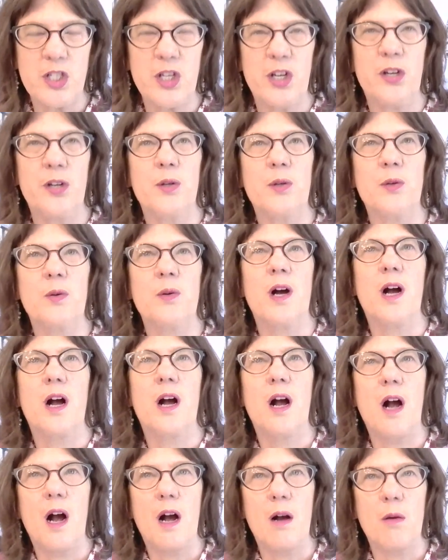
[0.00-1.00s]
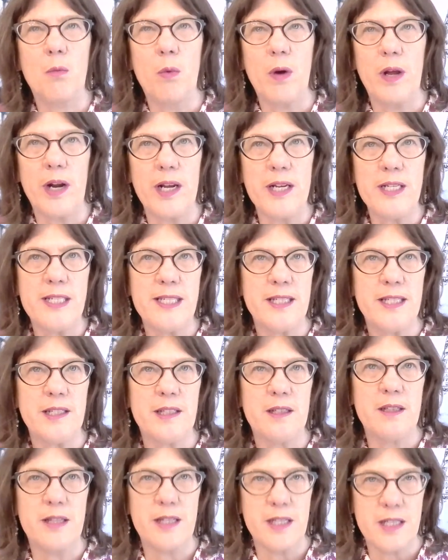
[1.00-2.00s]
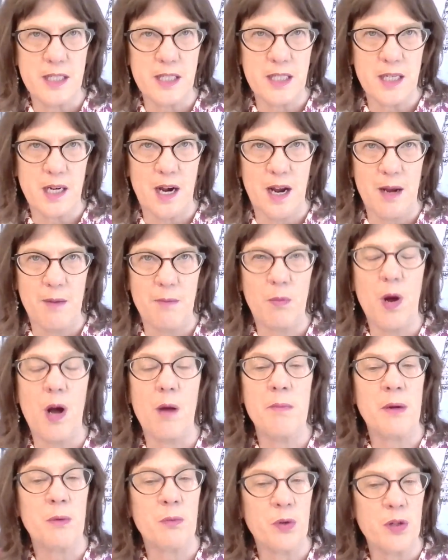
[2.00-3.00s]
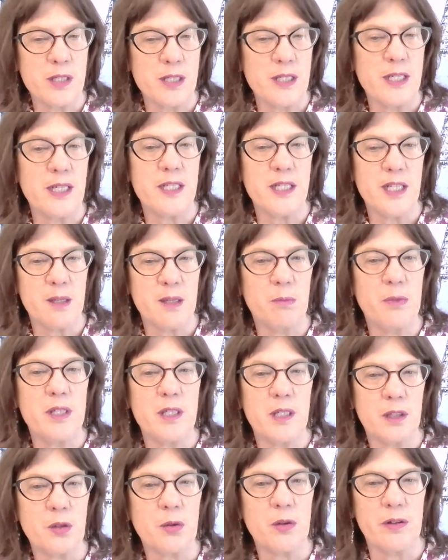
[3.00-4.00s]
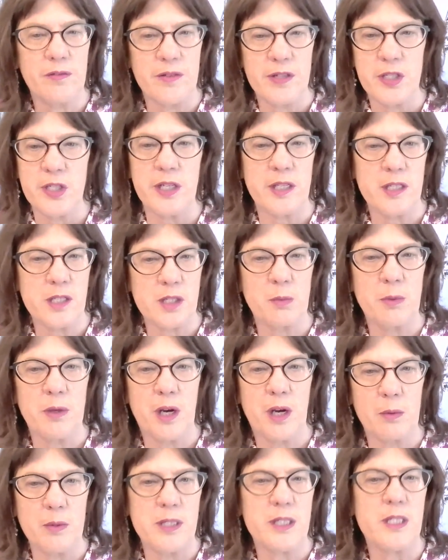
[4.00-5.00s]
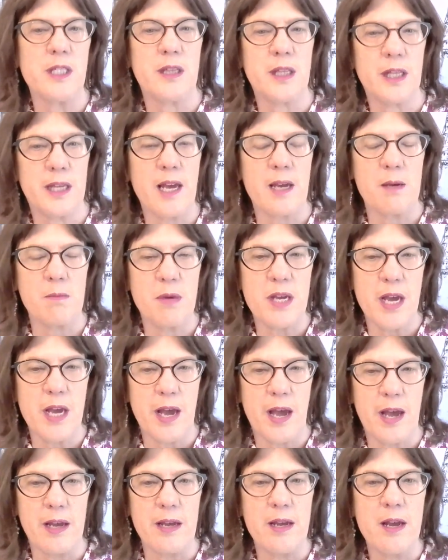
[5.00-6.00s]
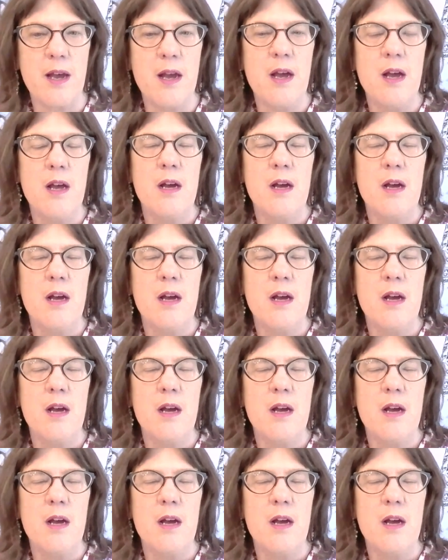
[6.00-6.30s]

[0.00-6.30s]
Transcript: So, what I did this time on my real estate team, we did career visioning. So, we always did the KPA.